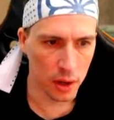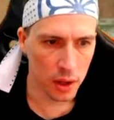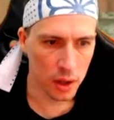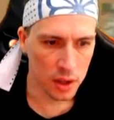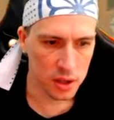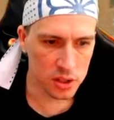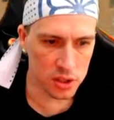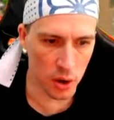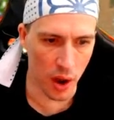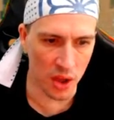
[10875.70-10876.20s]

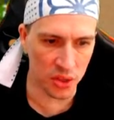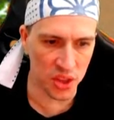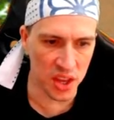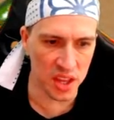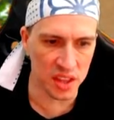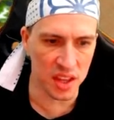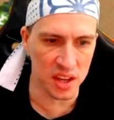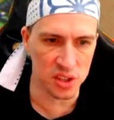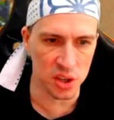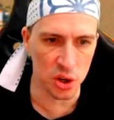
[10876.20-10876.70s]
So I
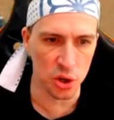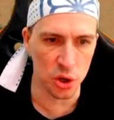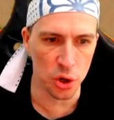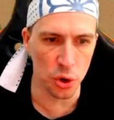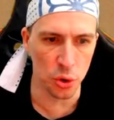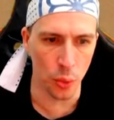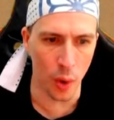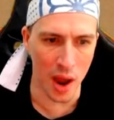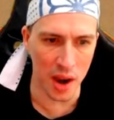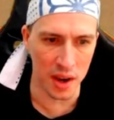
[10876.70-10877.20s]
think there's a
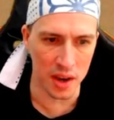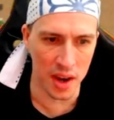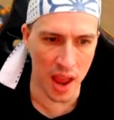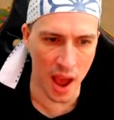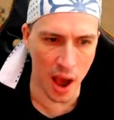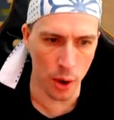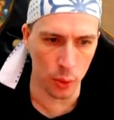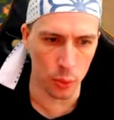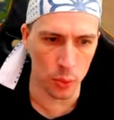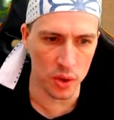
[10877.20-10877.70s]
new one
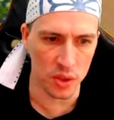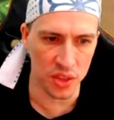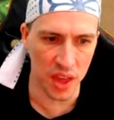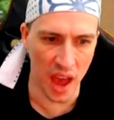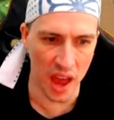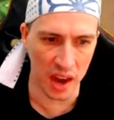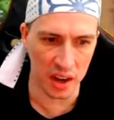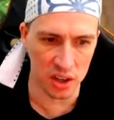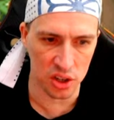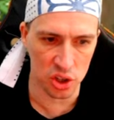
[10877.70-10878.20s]
now with
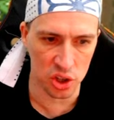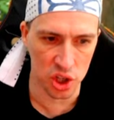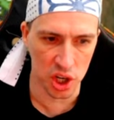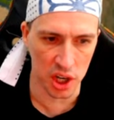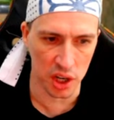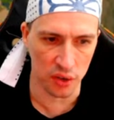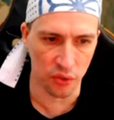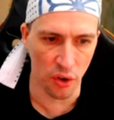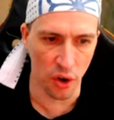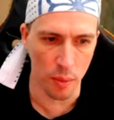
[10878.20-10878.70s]
that
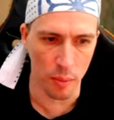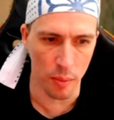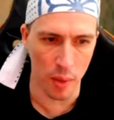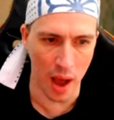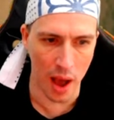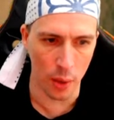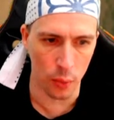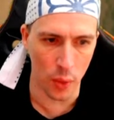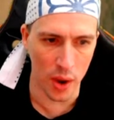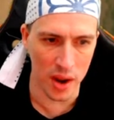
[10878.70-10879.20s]
chick from
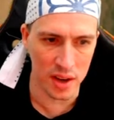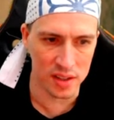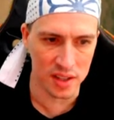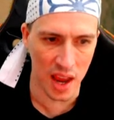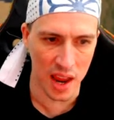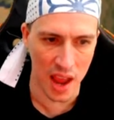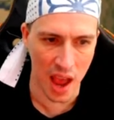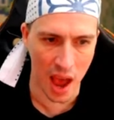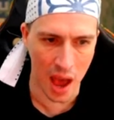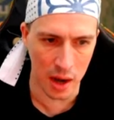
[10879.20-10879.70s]

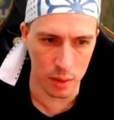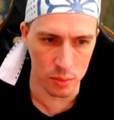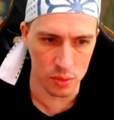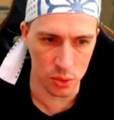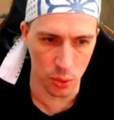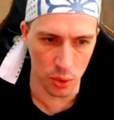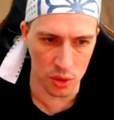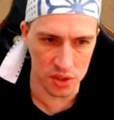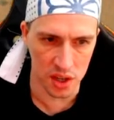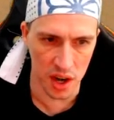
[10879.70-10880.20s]
Wednesday Addams,
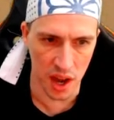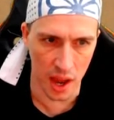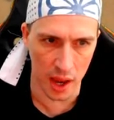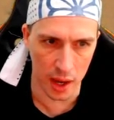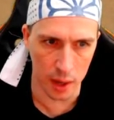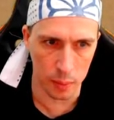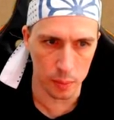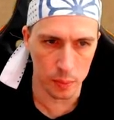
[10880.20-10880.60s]
what's her name?